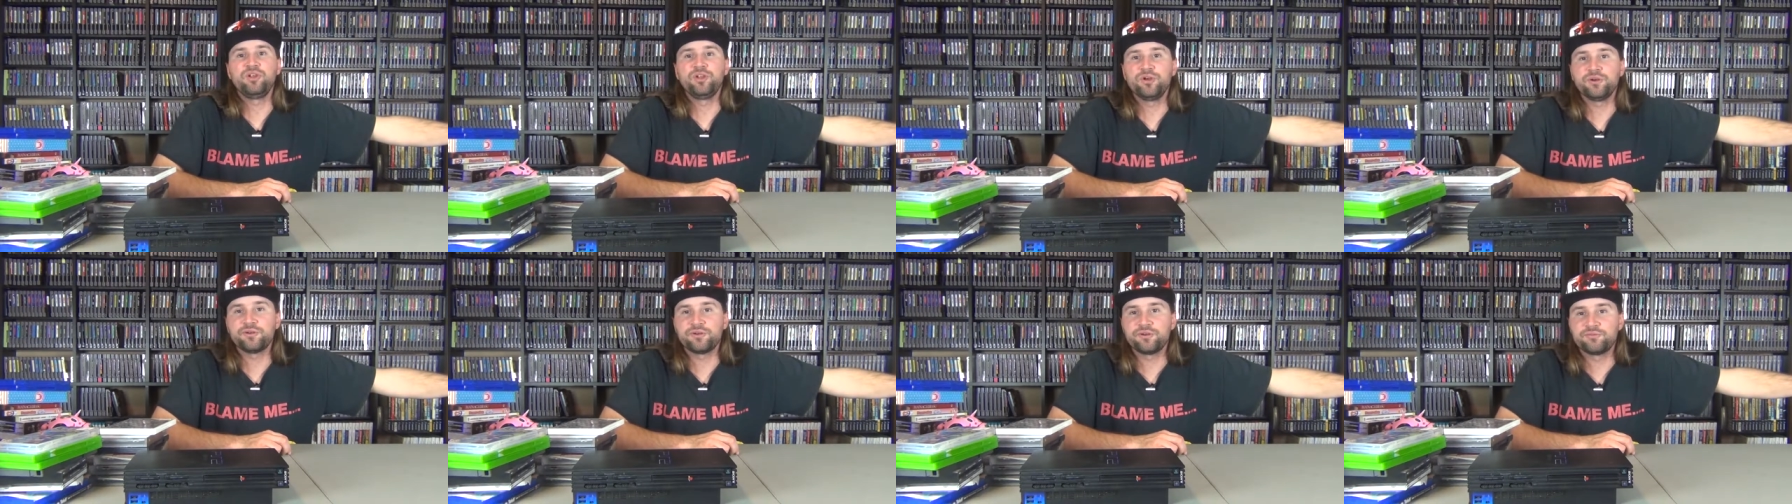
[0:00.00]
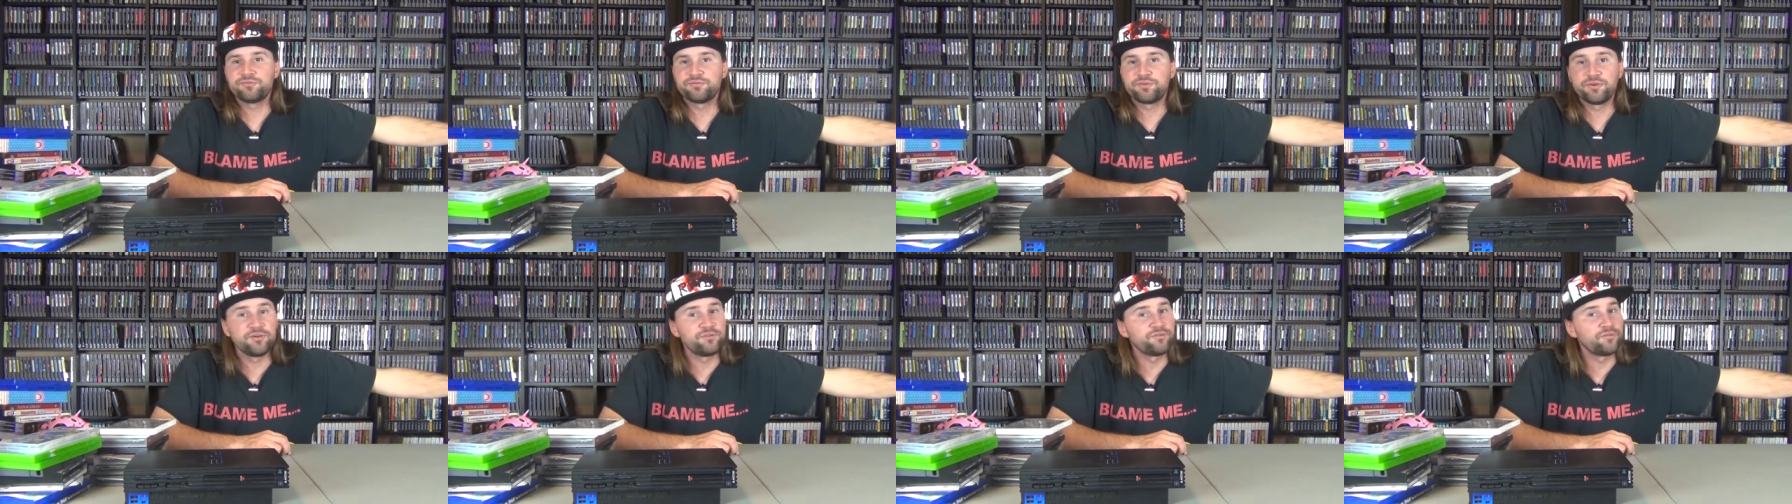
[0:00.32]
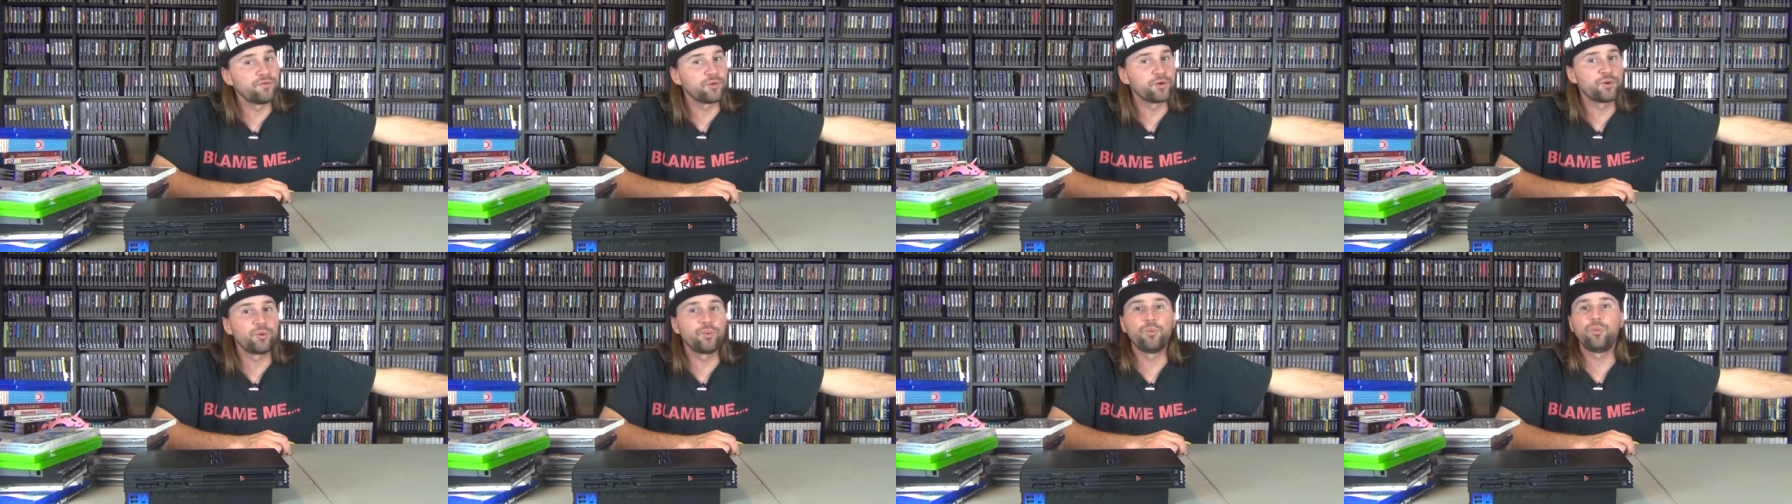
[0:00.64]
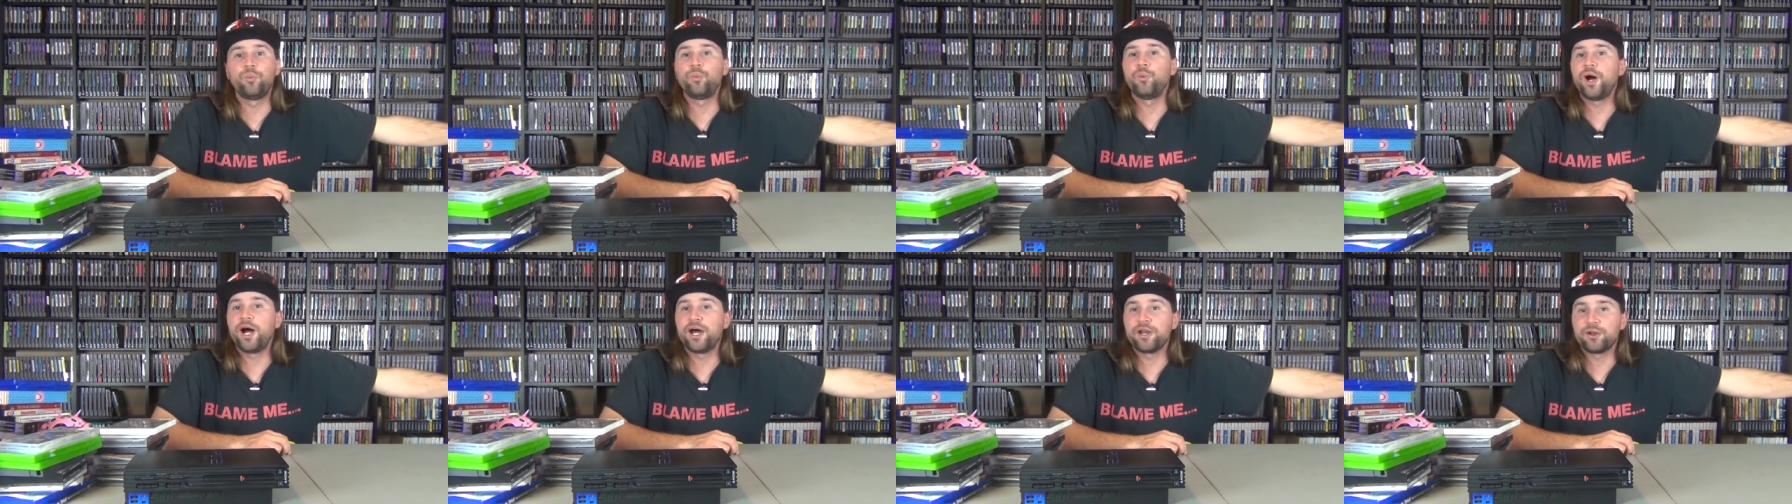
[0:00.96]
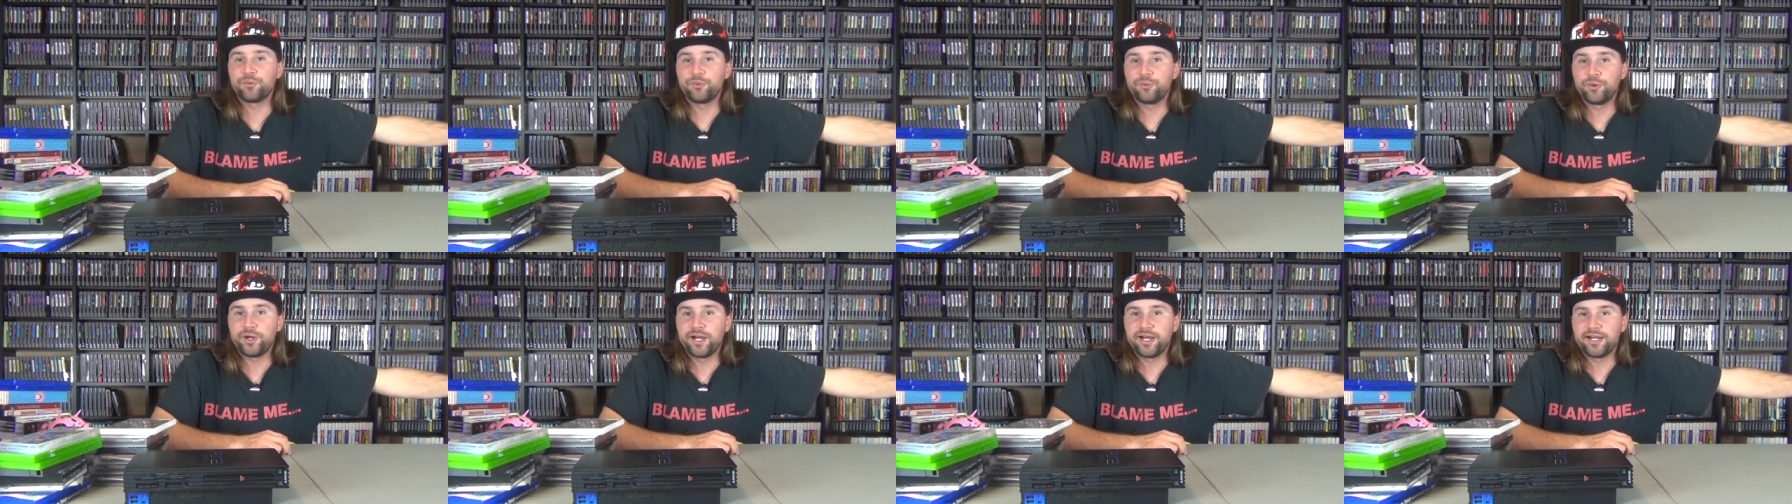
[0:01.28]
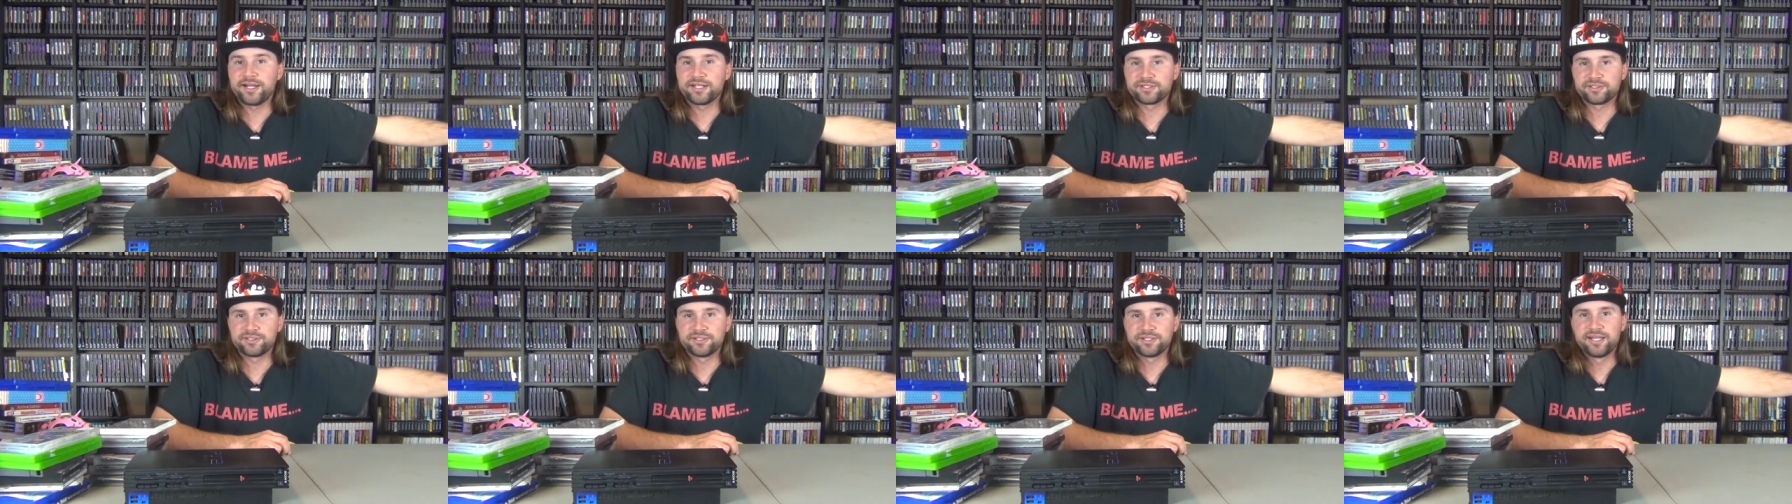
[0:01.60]
looking for quite a
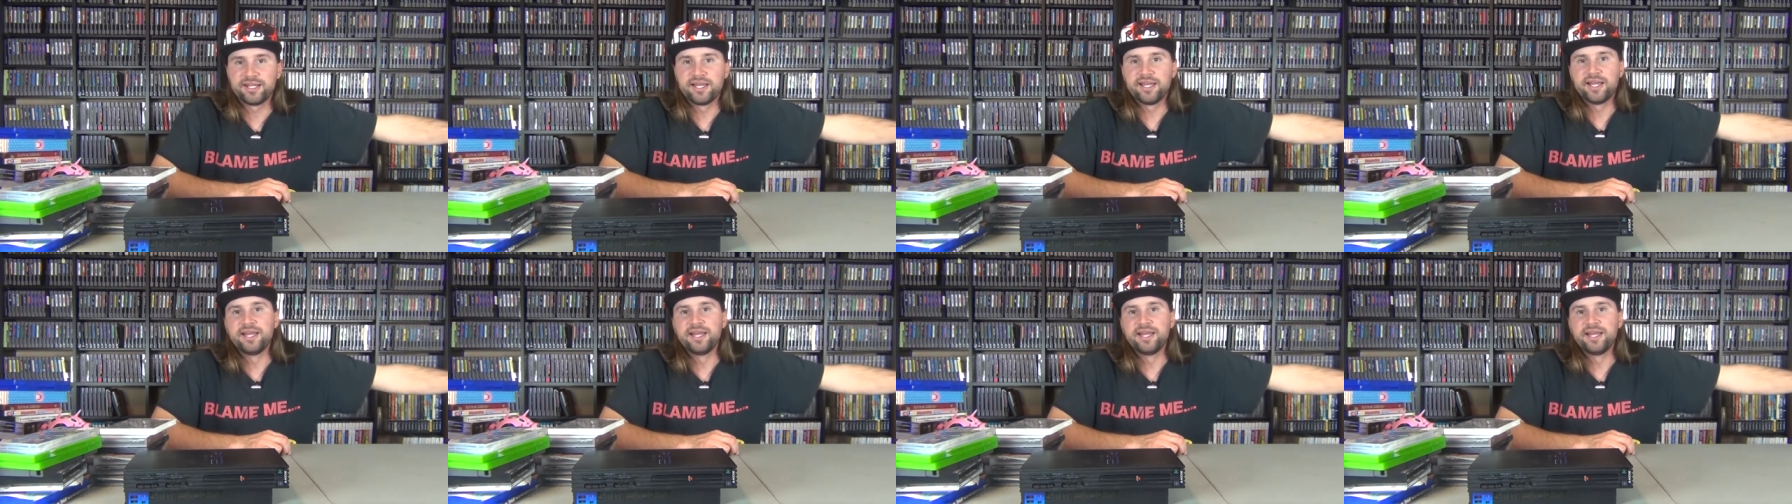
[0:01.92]
while.